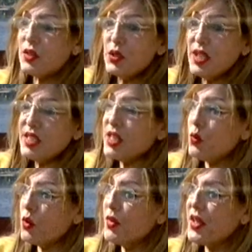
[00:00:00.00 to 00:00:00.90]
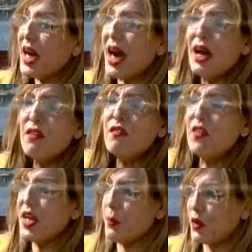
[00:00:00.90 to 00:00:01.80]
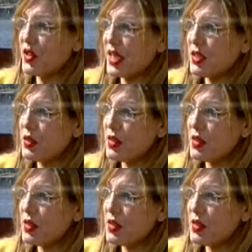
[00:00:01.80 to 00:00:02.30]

Tunisian women are very protected.